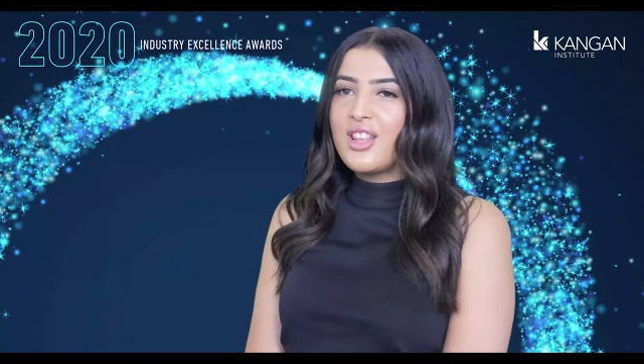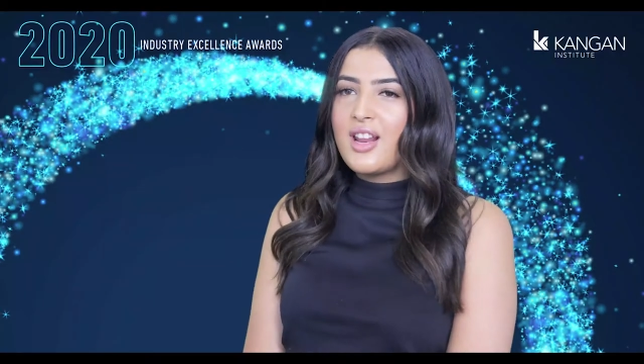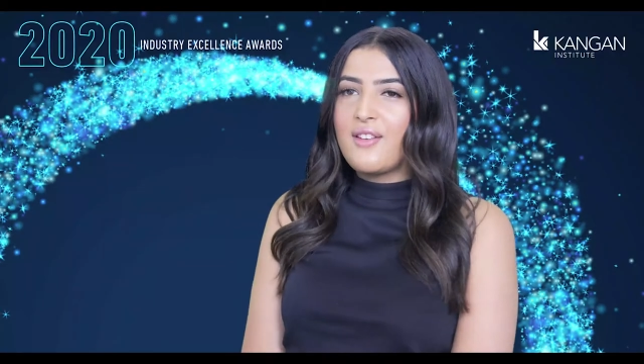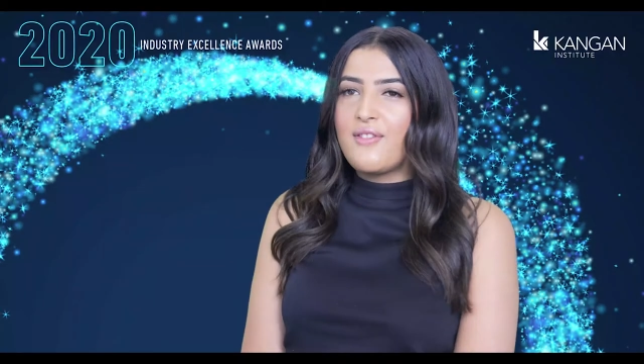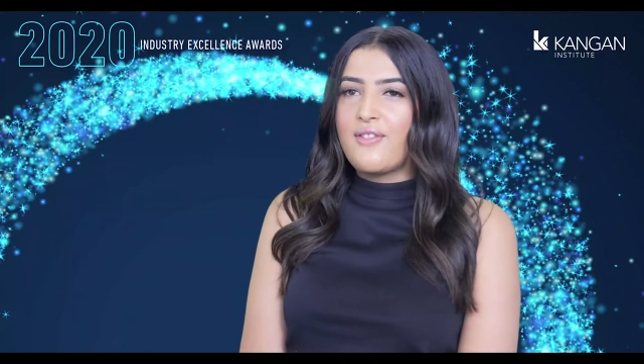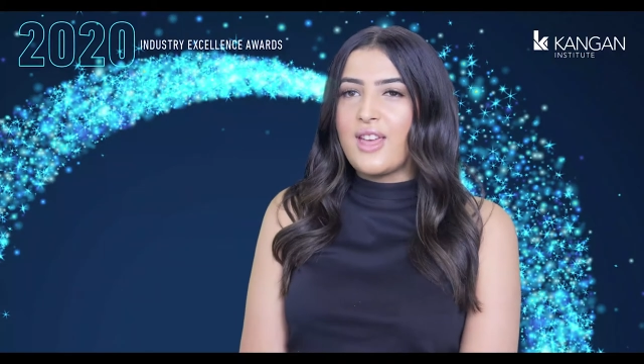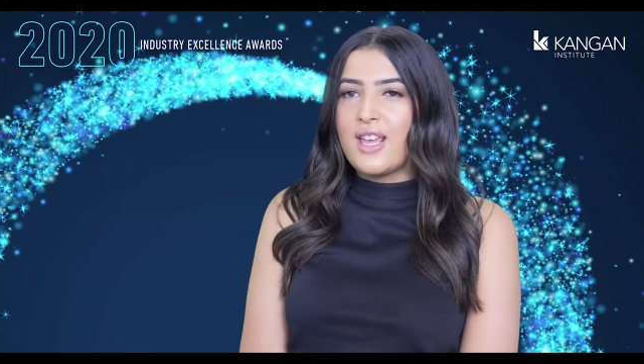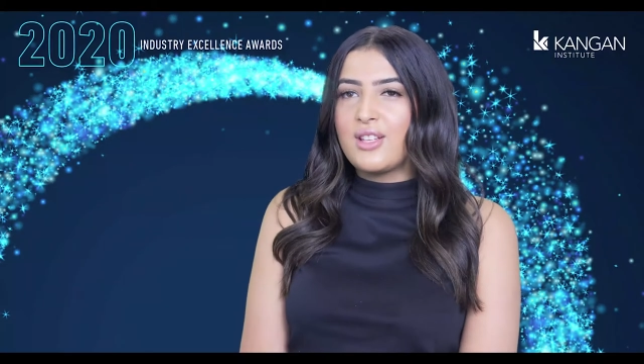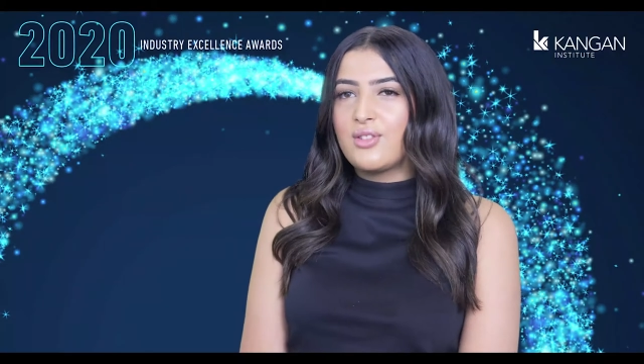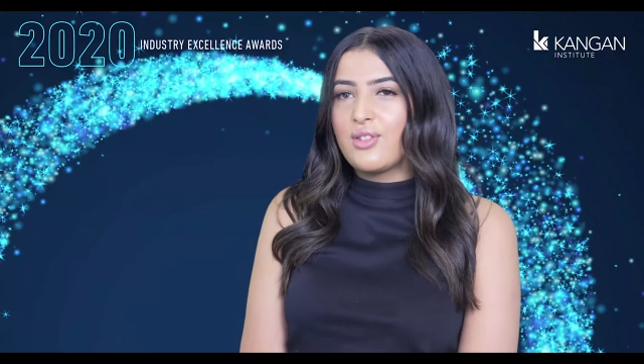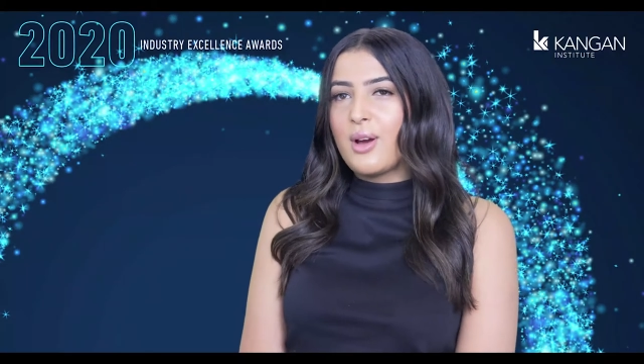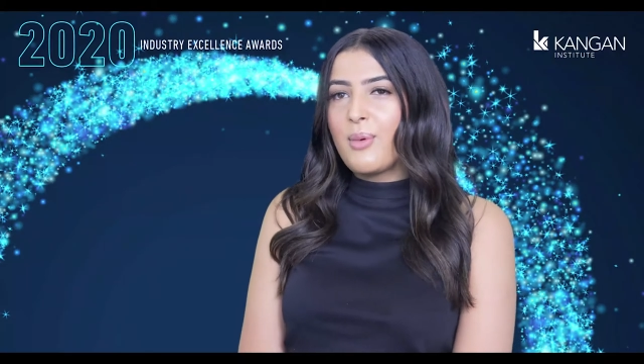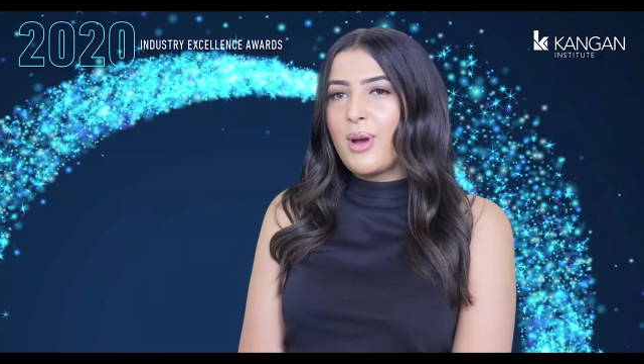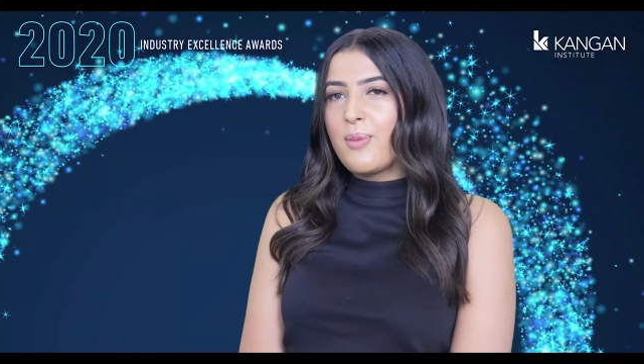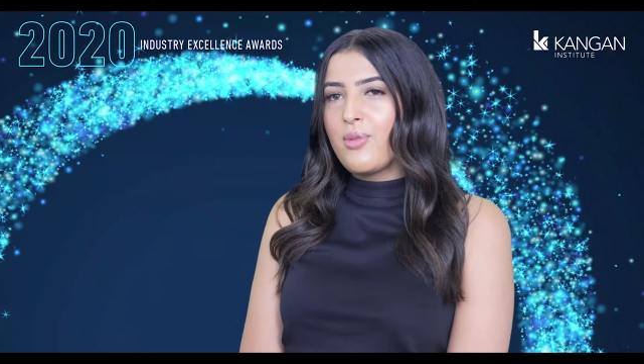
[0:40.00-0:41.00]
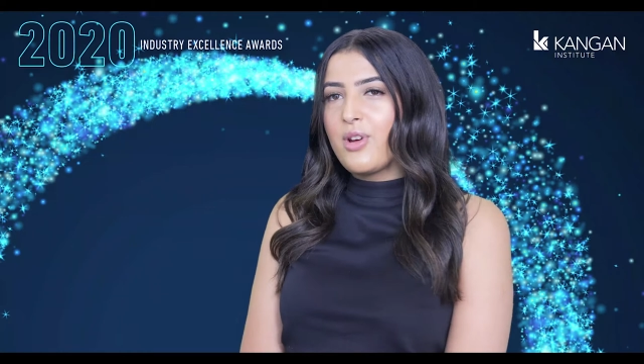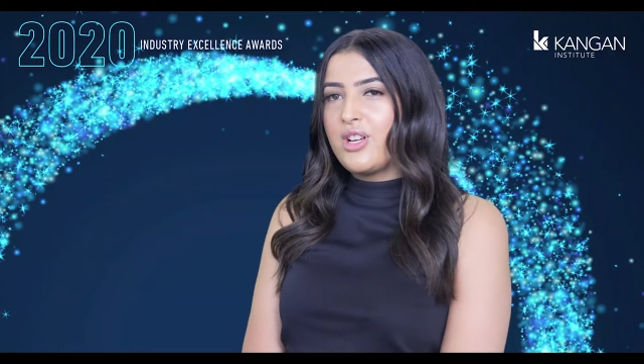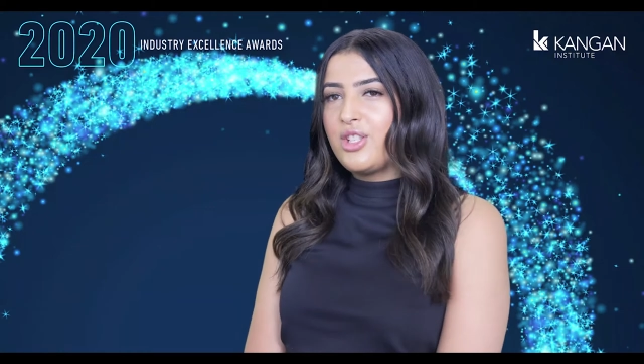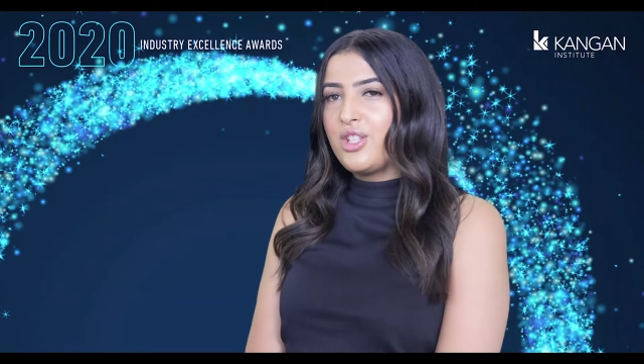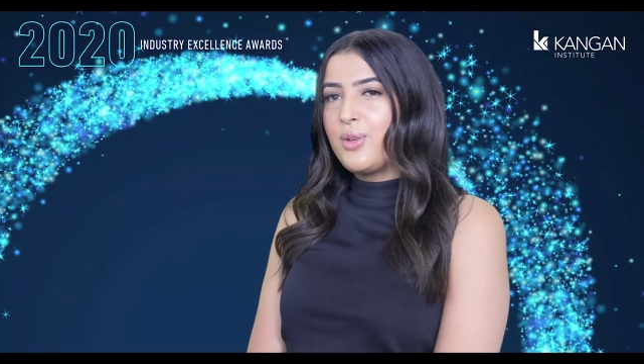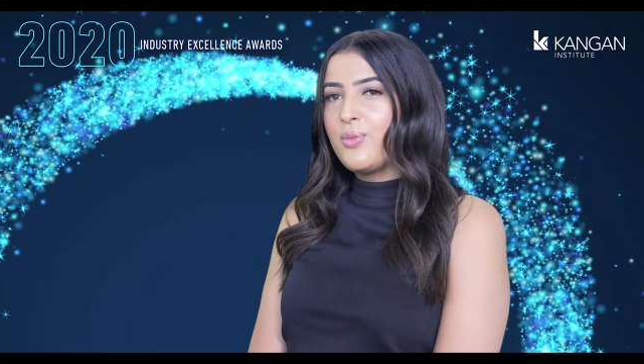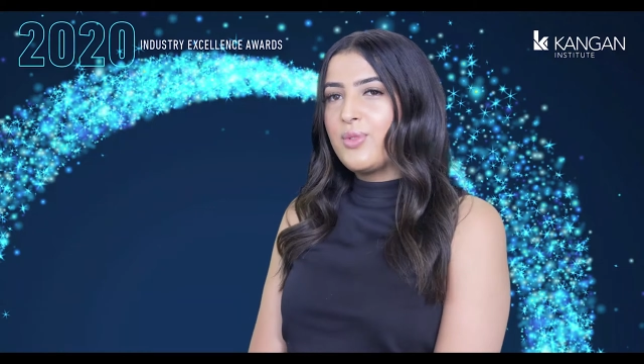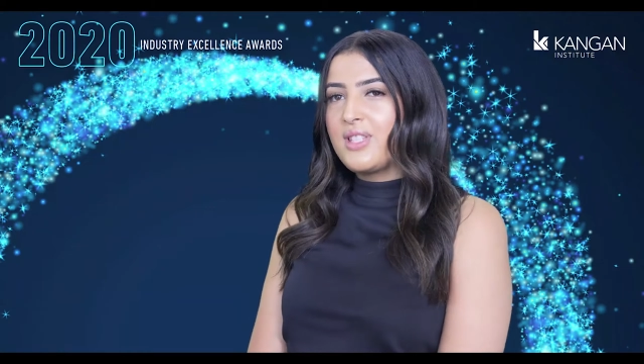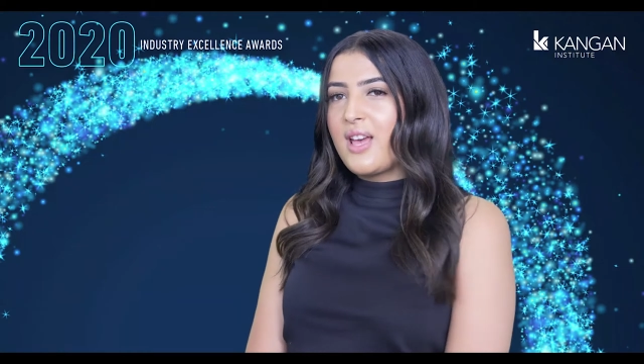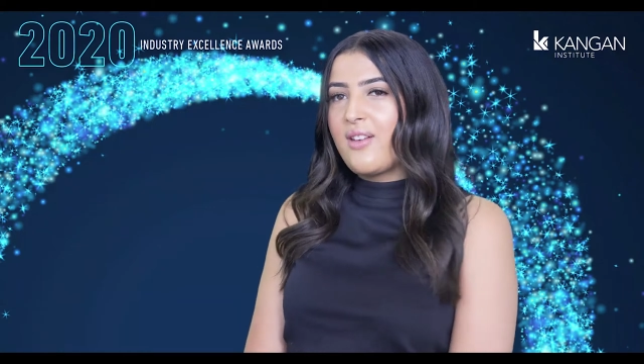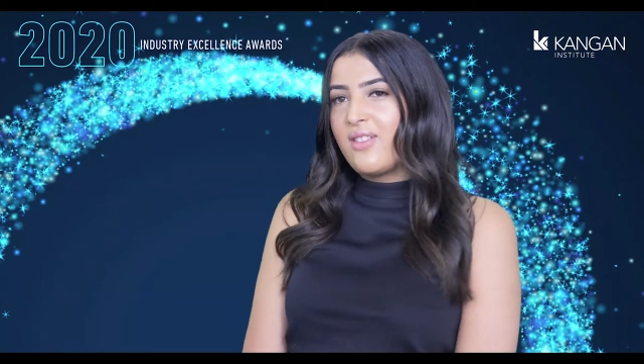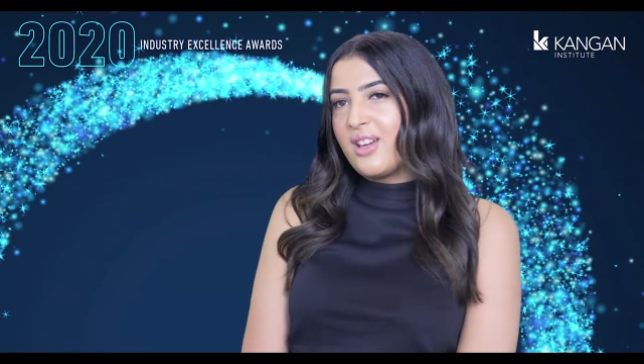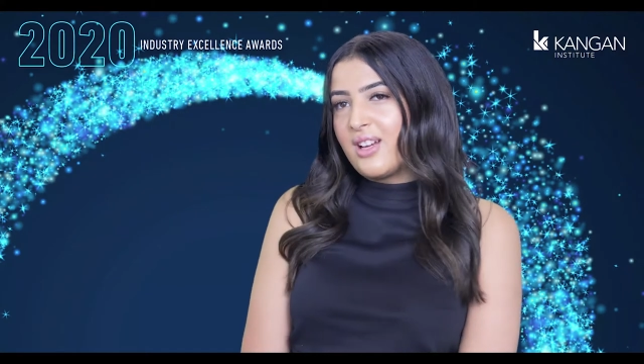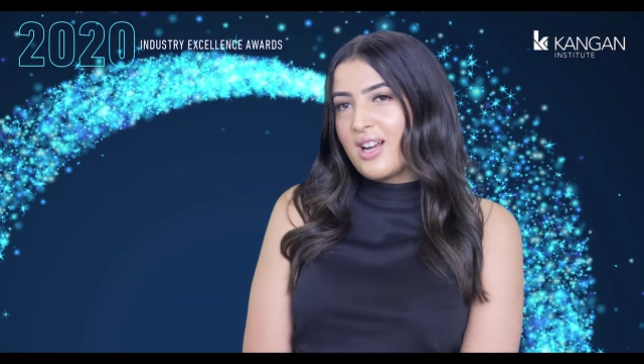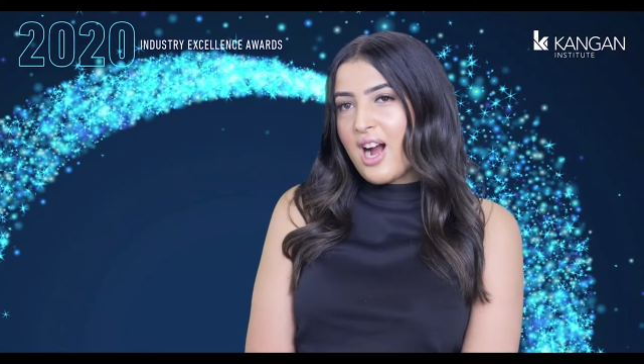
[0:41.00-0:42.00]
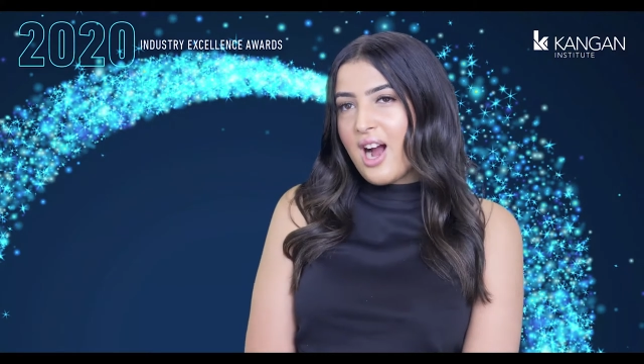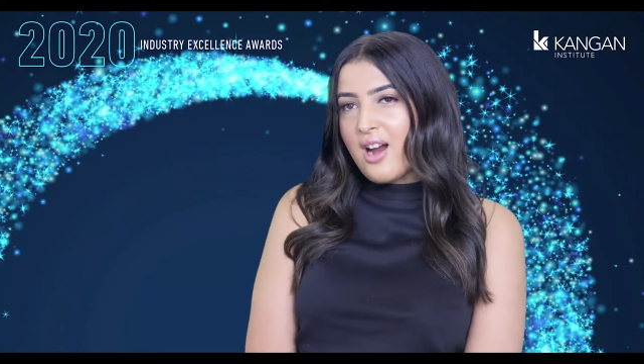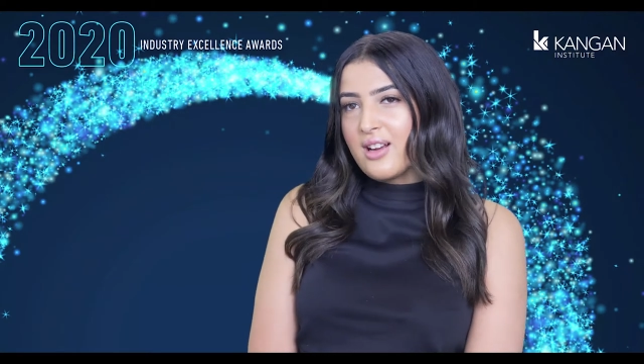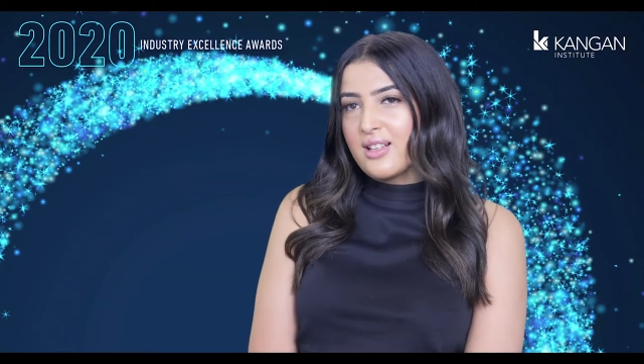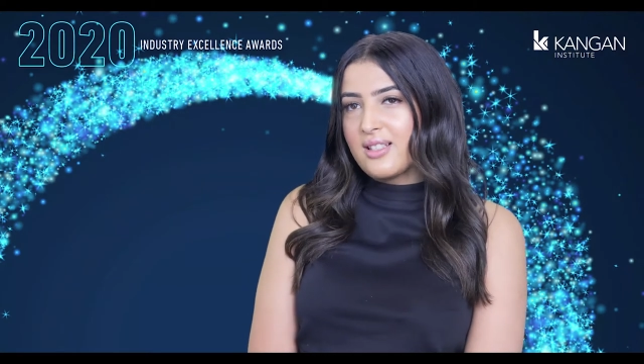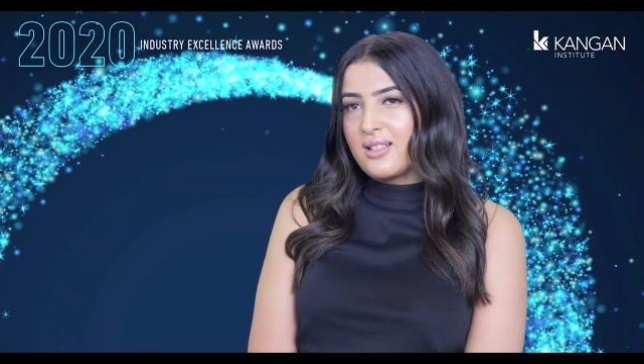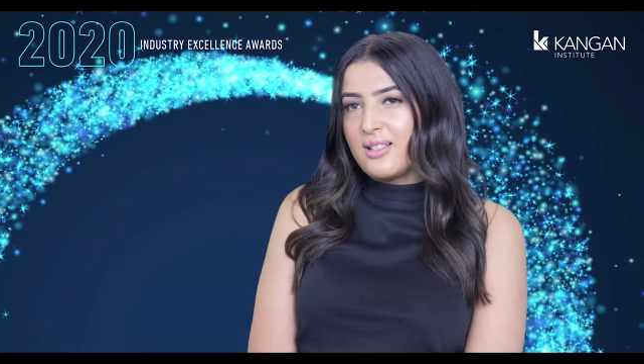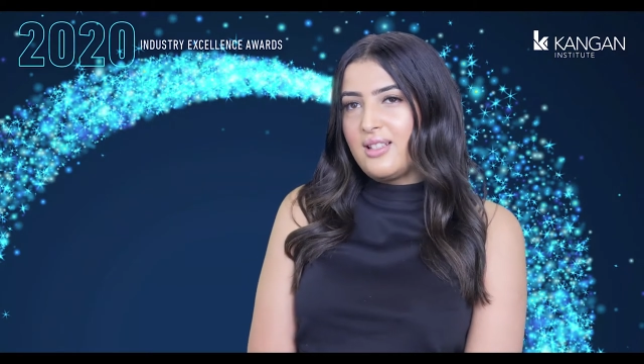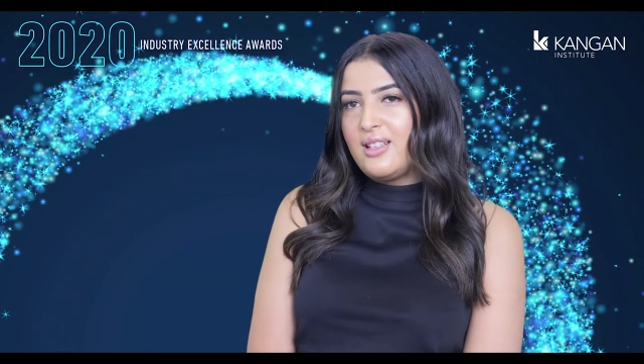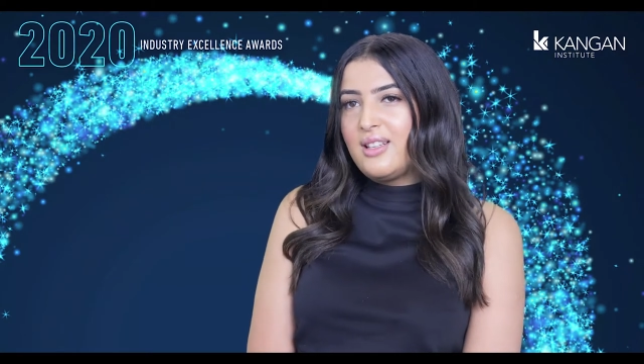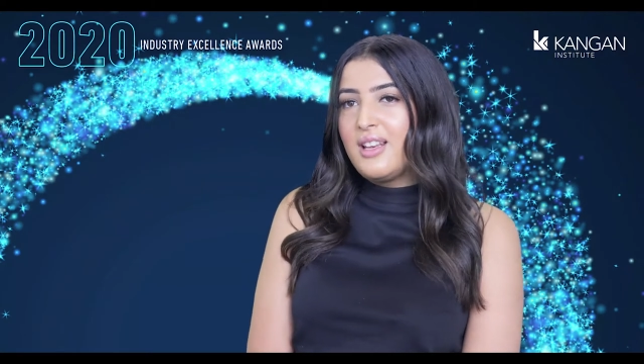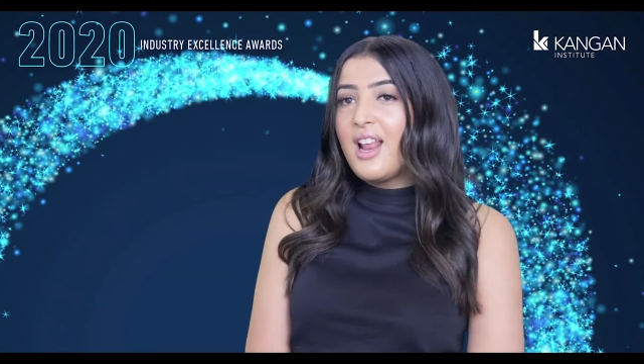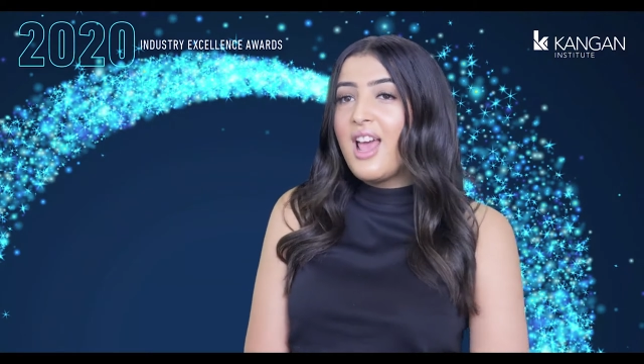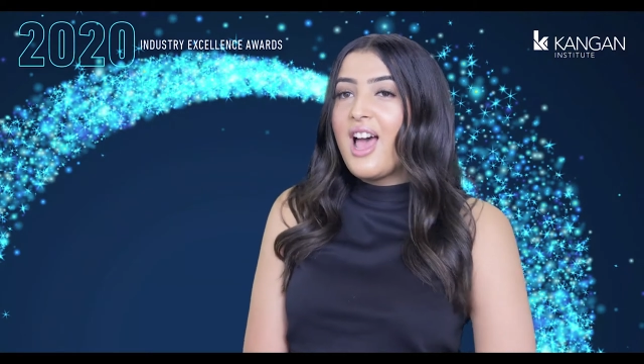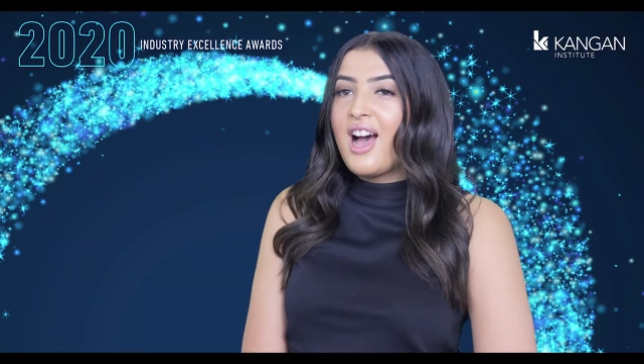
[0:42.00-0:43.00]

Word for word: that I faced throughout my apprenticeship was having a car accident.